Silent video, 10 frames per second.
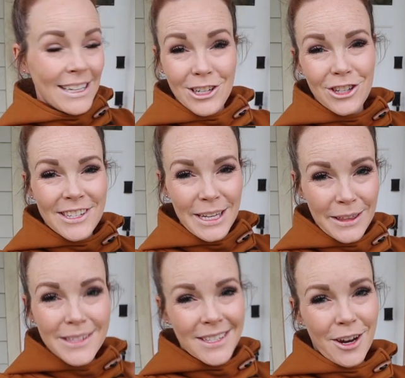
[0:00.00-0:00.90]
Did you see
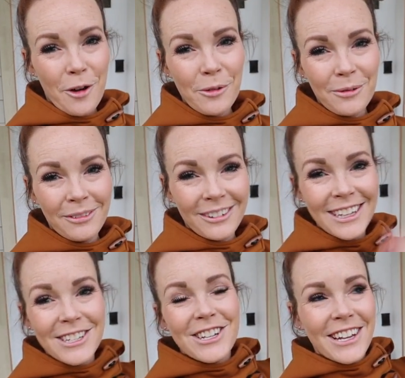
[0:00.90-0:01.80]
the snow?
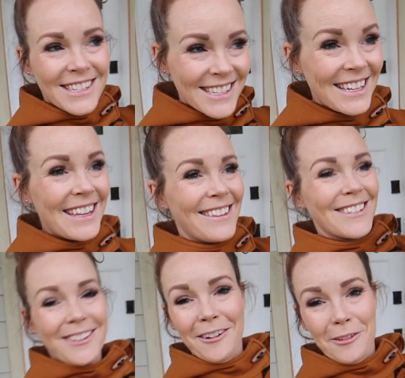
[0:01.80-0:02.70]
Did you see the
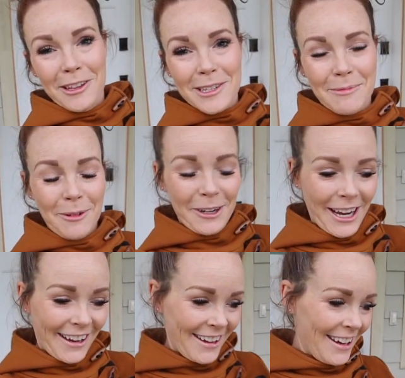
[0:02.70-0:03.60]
snow this morning?